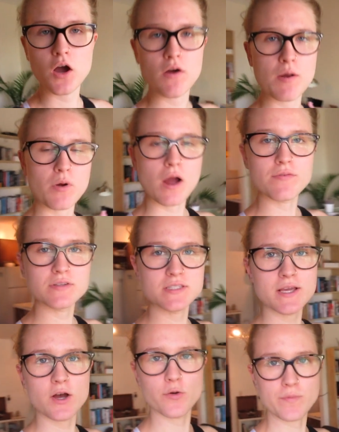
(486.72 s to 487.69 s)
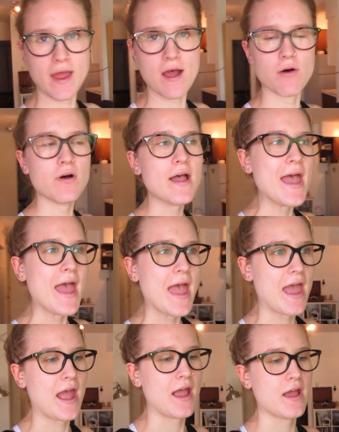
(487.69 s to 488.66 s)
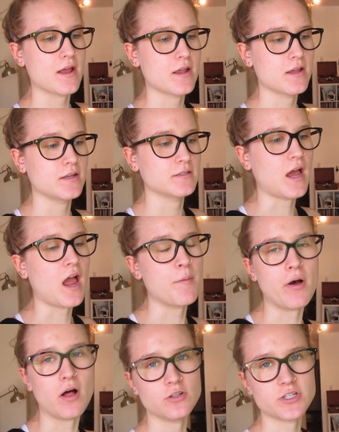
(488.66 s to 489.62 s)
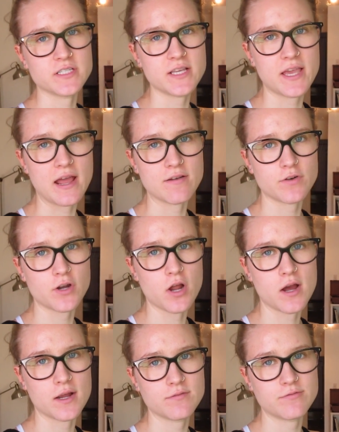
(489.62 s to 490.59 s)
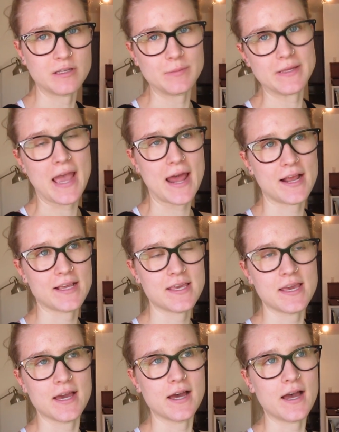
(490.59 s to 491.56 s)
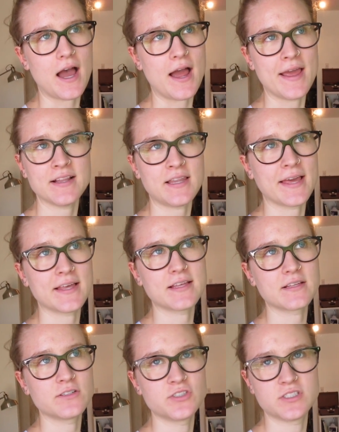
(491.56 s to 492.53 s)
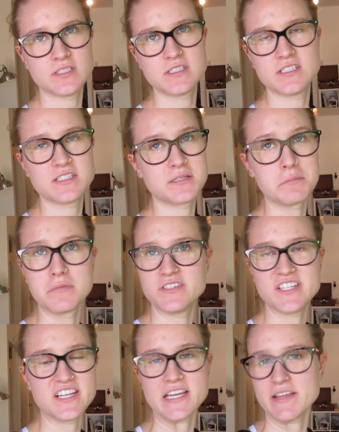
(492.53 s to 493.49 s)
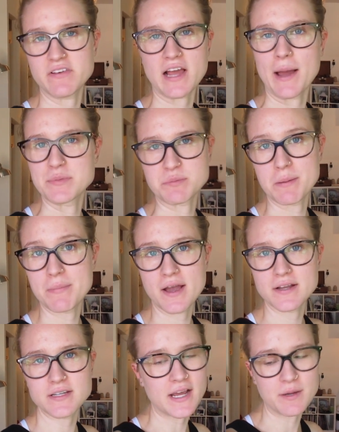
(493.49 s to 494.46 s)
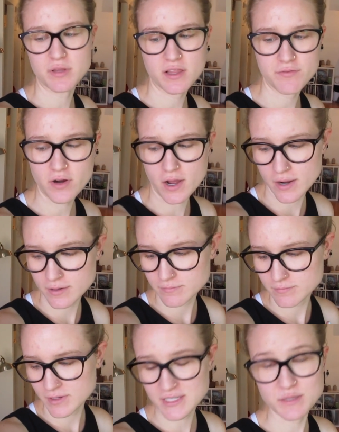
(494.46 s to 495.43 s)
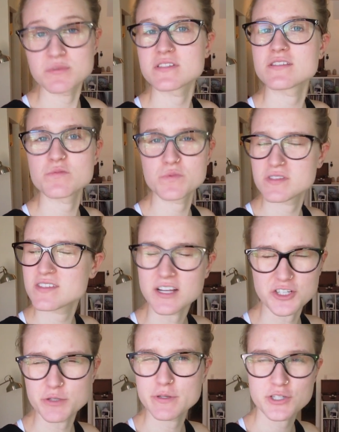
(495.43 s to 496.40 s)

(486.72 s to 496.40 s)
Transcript: Alright, we're obviously home now, and I apologize again for not filming at Ikea. It, like, didn't even come to my mind. I completely forgot because it was, was, such a